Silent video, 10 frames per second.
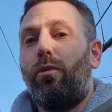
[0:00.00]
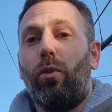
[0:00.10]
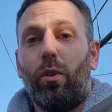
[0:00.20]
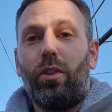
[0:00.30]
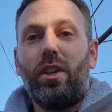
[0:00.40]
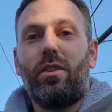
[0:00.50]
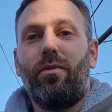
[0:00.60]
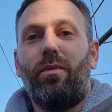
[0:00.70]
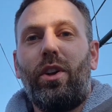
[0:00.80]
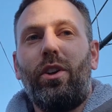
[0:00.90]
for this
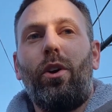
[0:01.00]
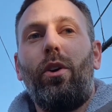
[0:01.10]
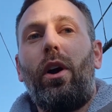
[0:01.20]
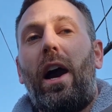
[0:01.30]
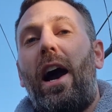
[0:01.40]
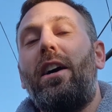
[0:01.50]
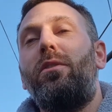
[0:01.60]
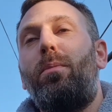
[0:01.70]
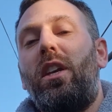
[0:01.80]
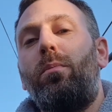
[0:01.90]
video
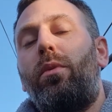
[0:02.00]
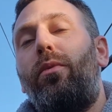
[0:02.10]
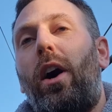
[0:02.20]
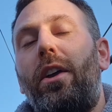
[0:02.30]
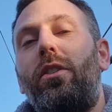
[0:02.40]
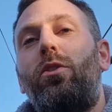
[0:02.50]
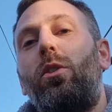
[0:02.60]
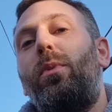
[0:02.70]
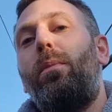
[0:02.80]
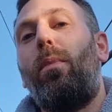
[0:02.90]
has been provided
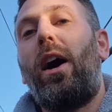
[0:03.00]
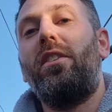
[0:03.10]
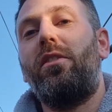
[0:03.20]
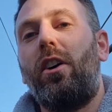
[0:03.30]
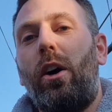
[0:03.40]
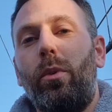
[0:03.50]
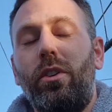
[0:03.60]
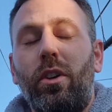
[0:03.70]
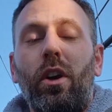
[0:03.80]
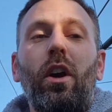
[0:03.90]
to me by Starward.